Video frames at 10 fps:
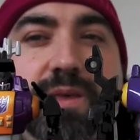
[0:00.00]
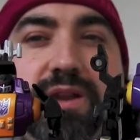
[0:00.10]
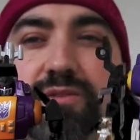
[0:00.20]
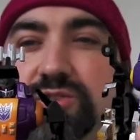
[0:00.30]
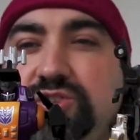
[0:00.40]

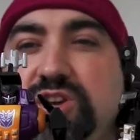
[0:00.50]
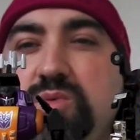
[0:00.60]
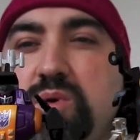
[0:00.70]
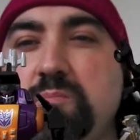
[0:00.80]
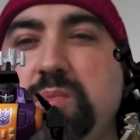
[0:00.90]

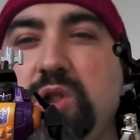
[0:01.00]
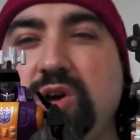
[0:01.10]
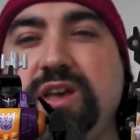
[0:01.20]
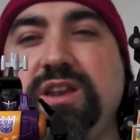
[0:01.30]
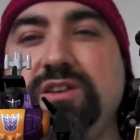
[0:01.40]
G1
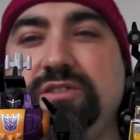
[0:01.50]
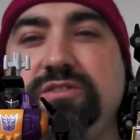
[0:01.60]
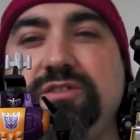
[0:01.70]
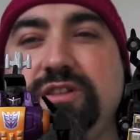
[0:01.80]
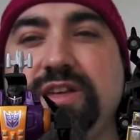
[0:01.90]

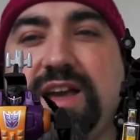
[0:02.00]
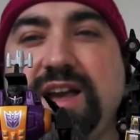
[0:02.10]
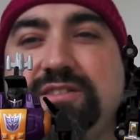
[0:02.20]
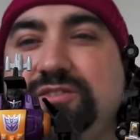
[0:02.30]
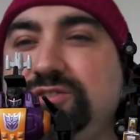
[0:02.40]
blockiness that they
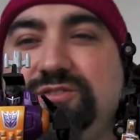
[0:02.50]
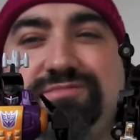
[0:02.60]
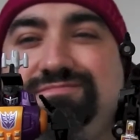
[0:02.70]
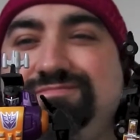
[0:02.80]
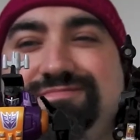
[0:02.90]
had. There's
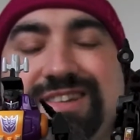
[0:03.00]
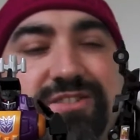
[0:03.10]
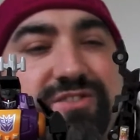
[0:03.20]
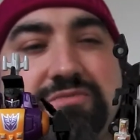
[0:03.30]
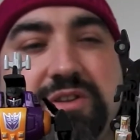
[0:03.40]

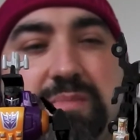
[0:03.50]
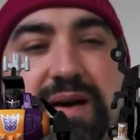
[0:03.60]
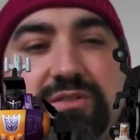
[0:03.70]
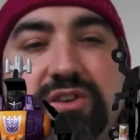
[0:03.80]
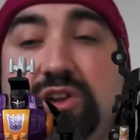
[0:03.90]
something
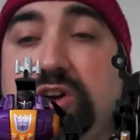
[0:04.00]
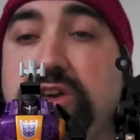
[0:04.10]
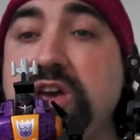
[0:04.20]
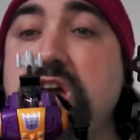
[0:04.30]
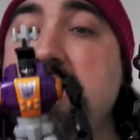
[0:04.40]
about it I
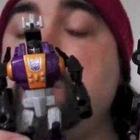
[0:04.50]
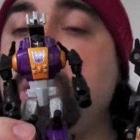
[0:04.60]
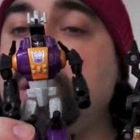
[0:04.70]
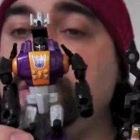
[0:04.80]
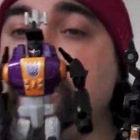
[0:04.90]
like, but I